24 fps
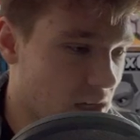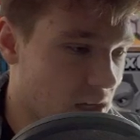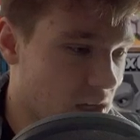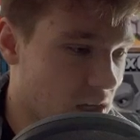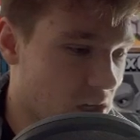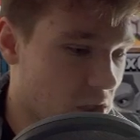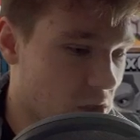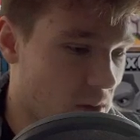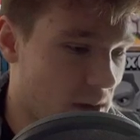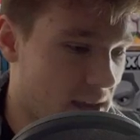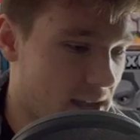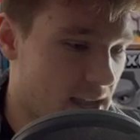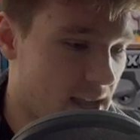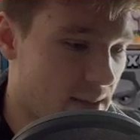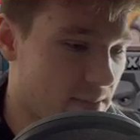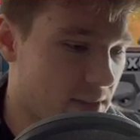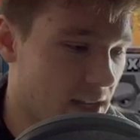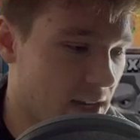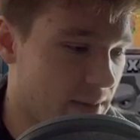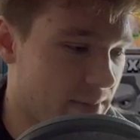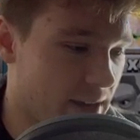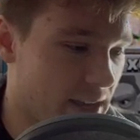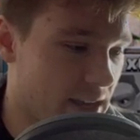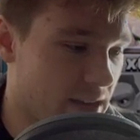So I am
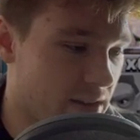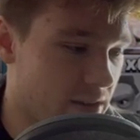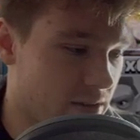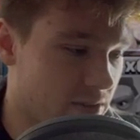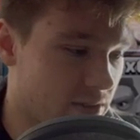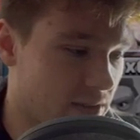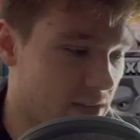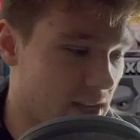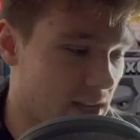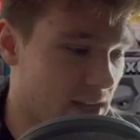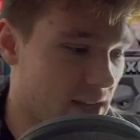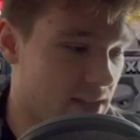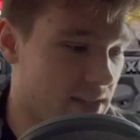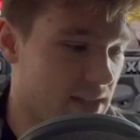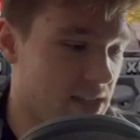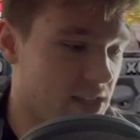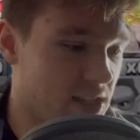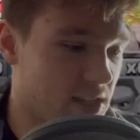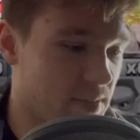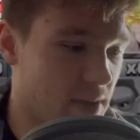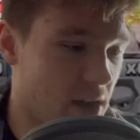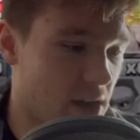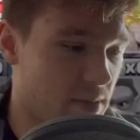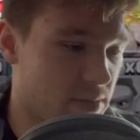letting my heroes get a
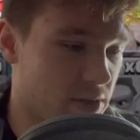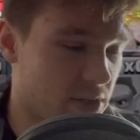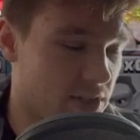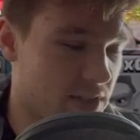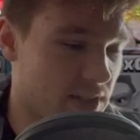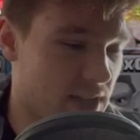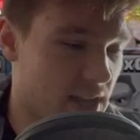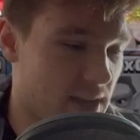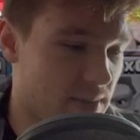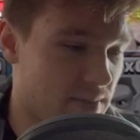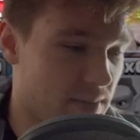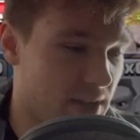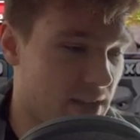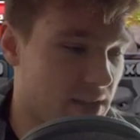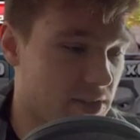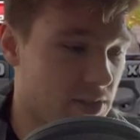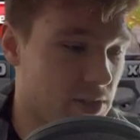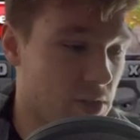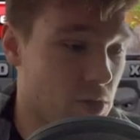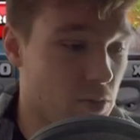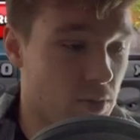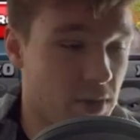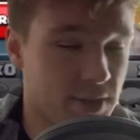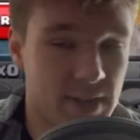decent amount of percent because
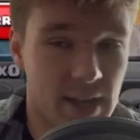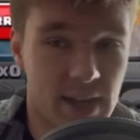you want